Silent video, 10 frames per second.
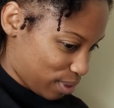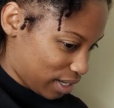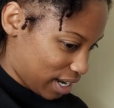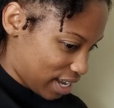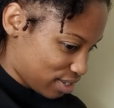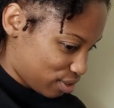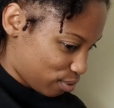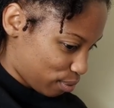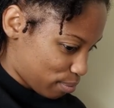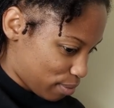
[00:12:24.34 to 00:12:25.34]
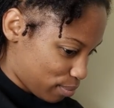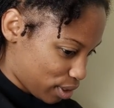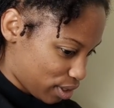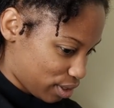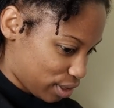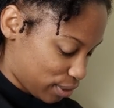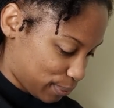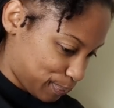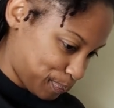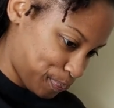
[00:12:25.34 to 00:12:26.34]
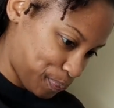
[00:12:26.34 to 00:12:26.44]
realize, you don't remember, you know?